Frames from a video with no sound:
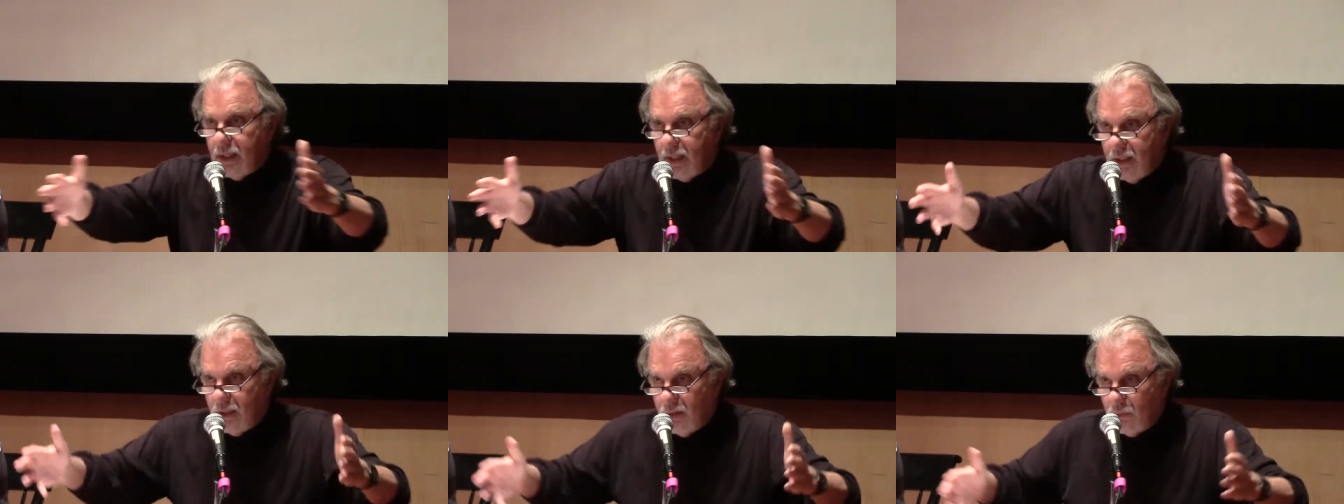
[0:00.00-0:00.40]

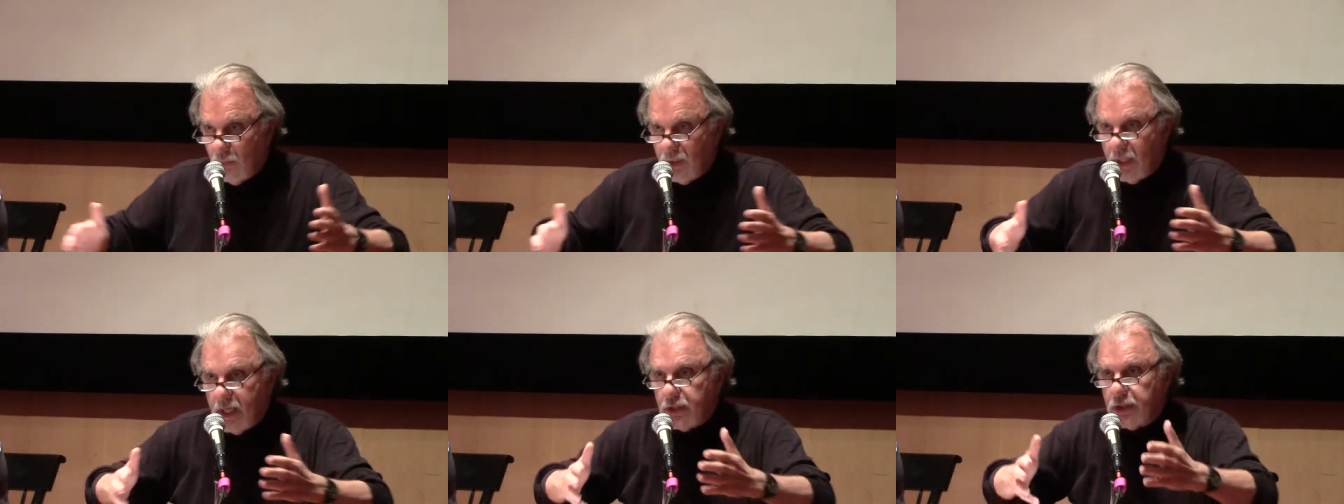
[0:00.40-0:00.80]
in
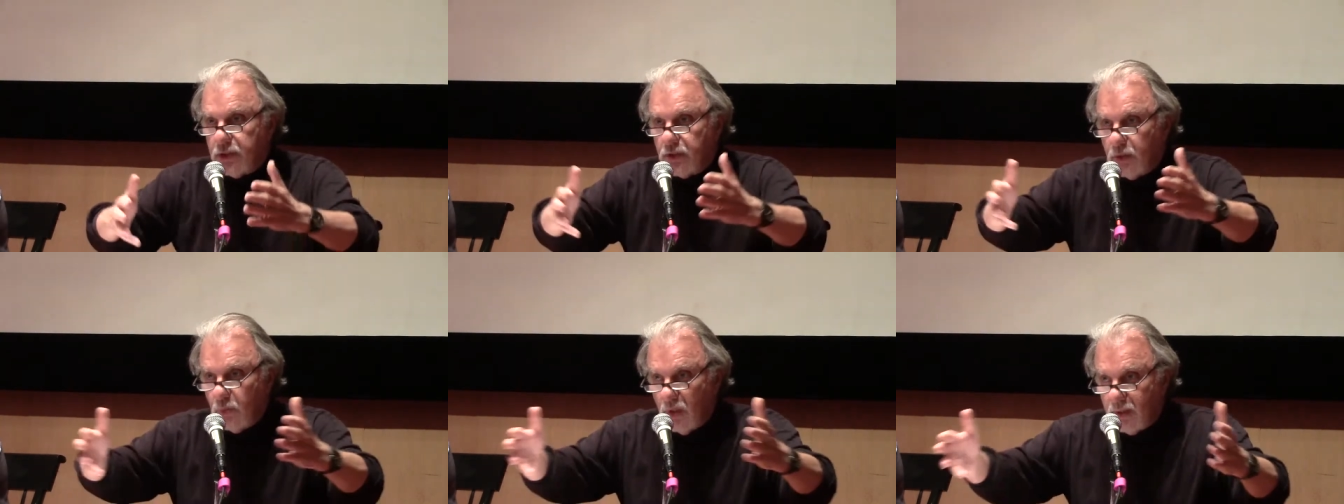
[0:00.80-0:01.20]

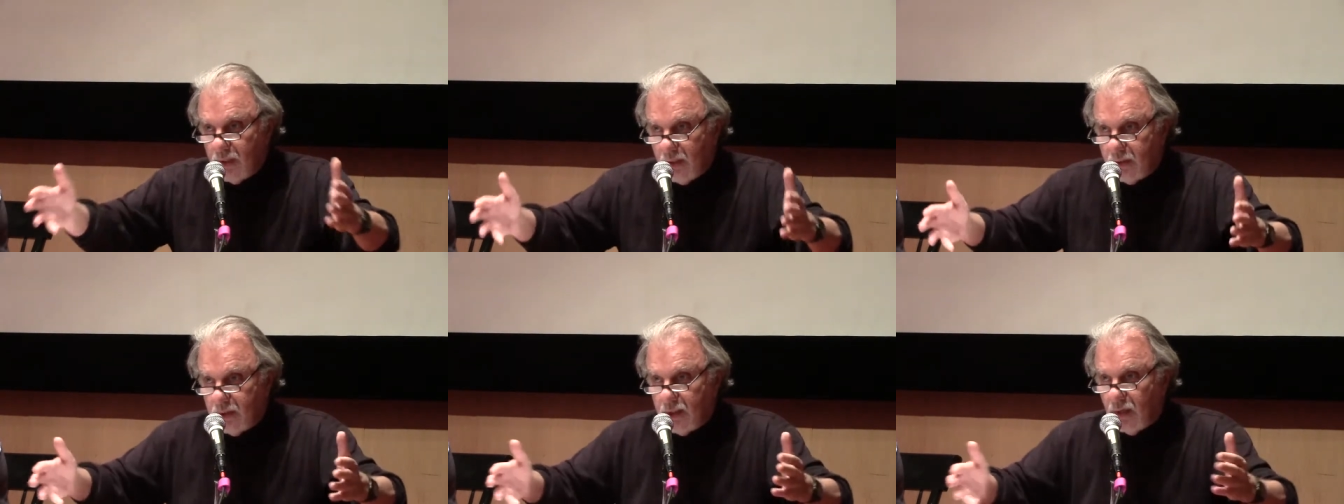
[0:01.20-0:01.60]
relation to what
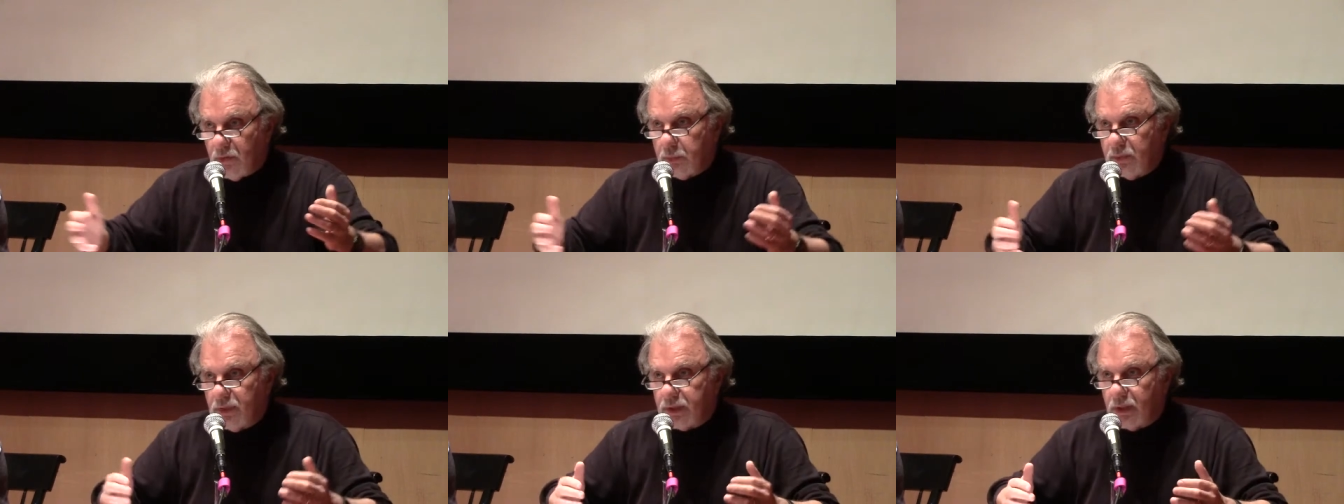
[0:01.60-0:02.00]
other
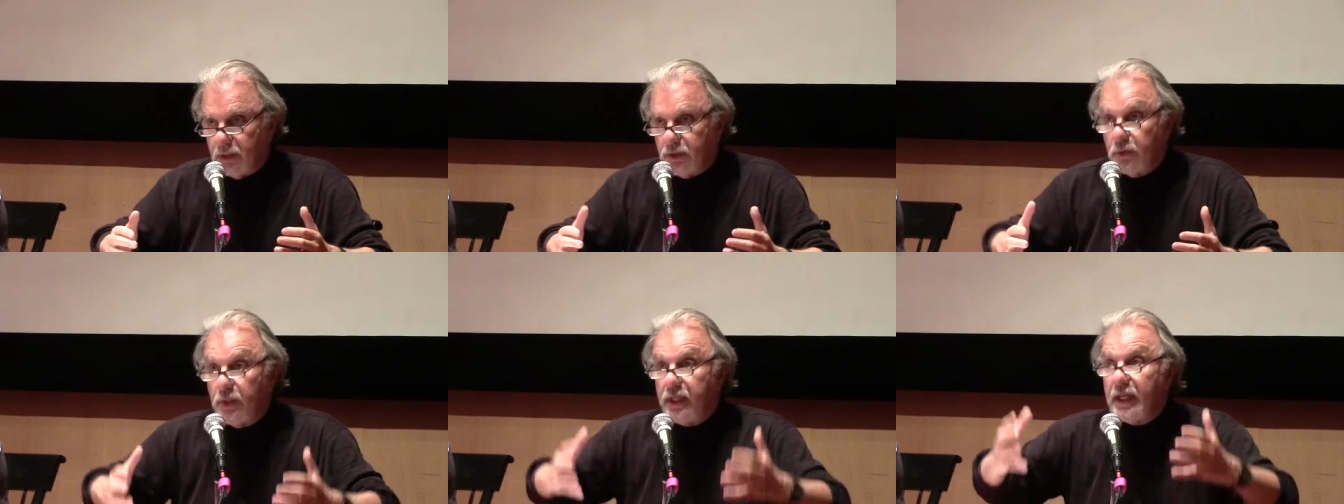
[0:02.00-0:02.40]
governments
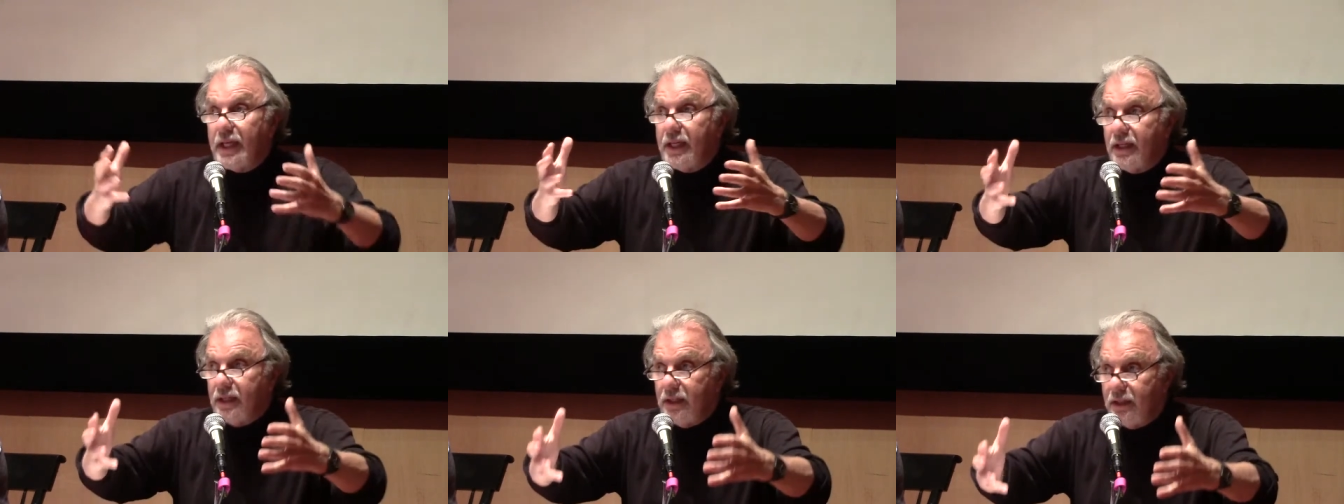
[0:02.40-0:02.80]
are doing
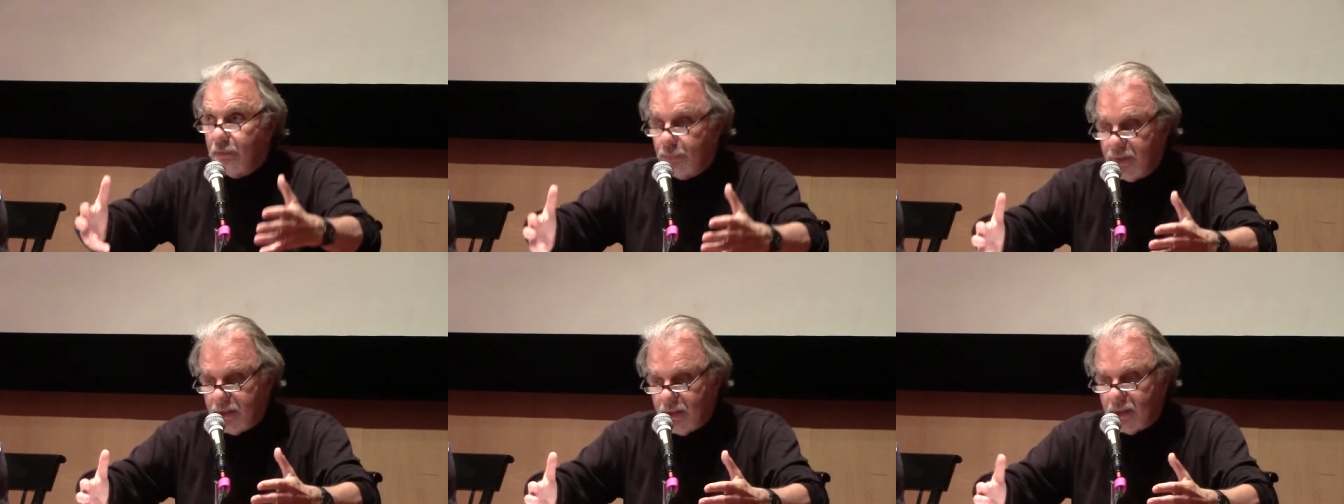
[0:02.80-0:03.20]
in
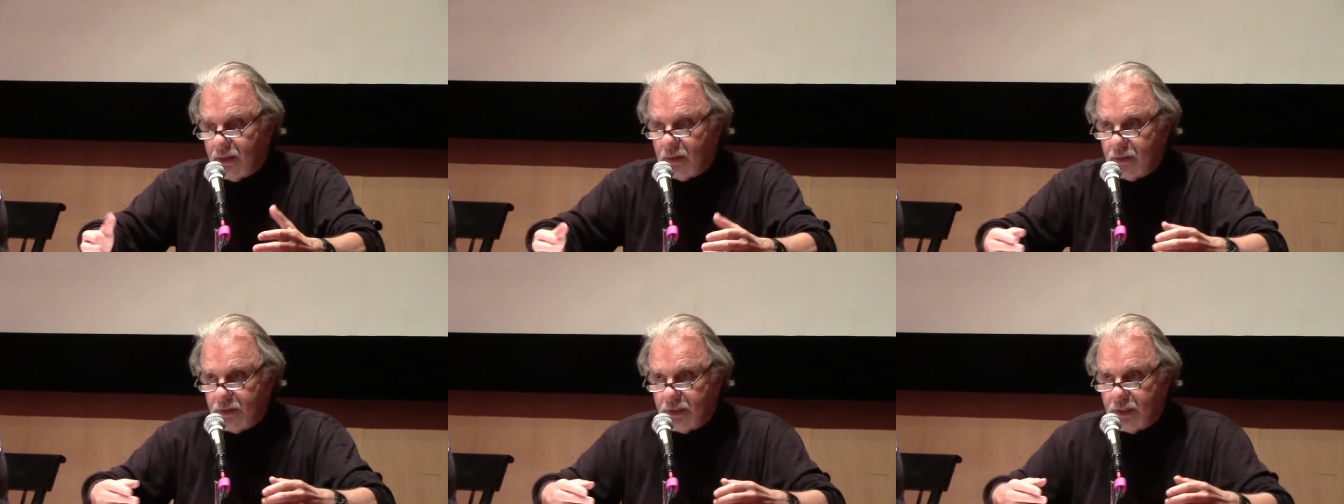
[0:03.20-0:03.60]
a
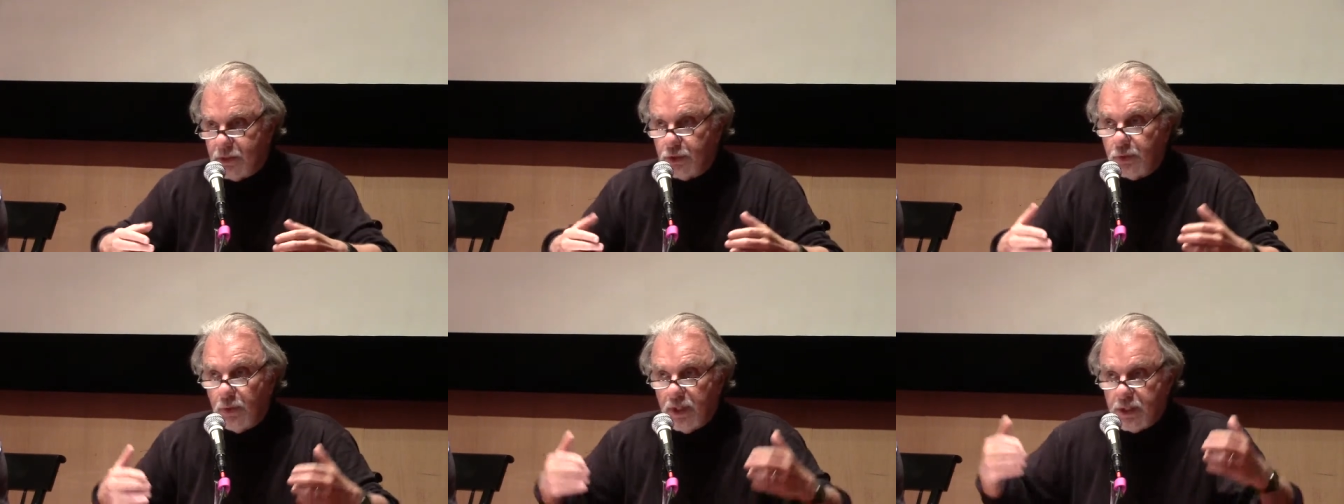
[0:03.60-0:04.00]
particular
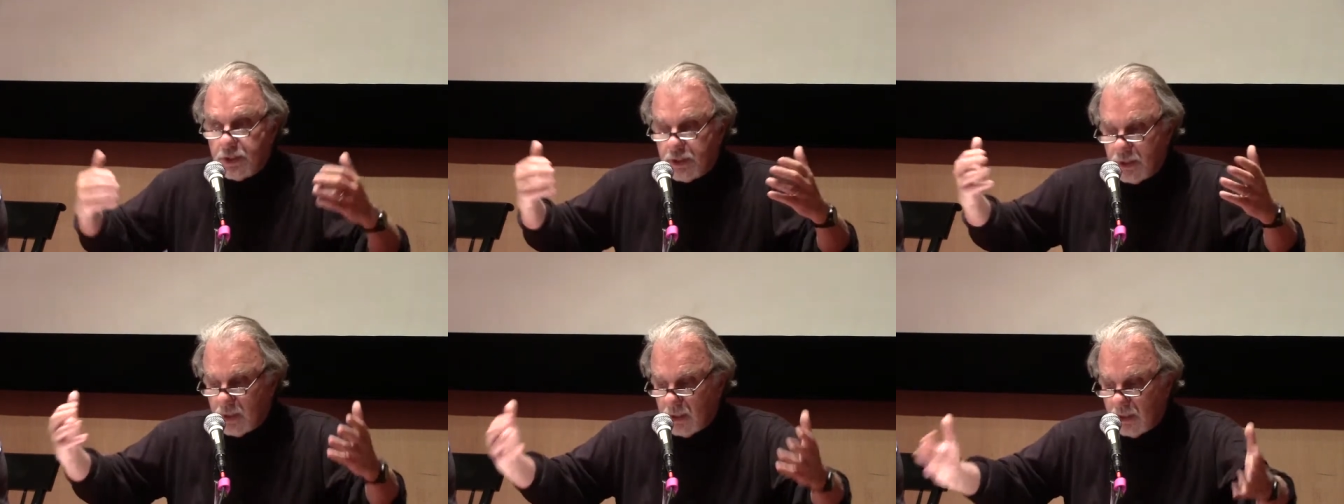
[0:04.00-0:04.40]

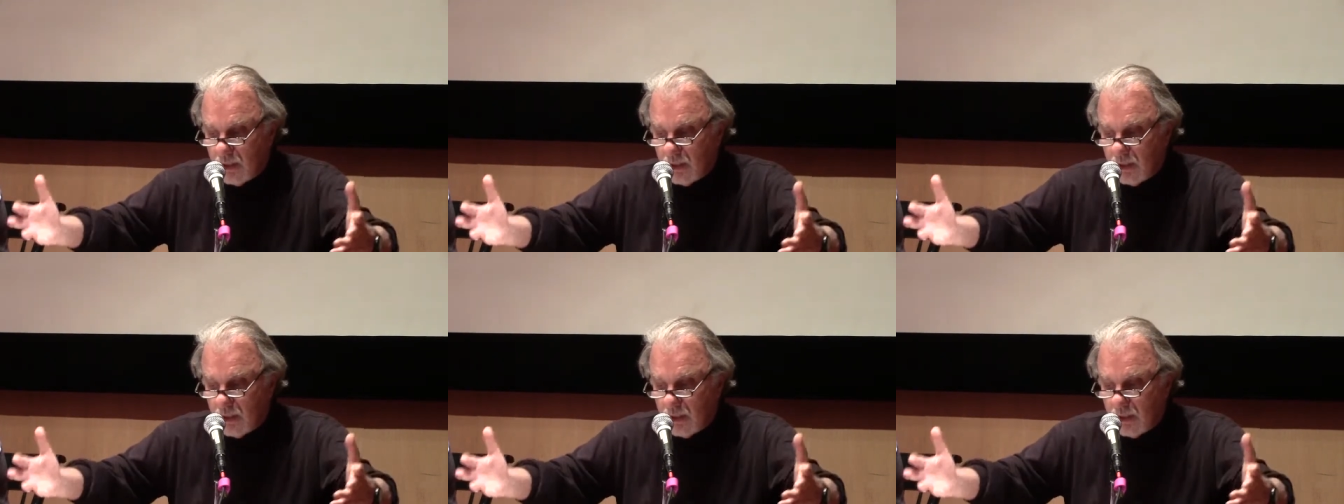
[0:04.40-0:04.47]
situation,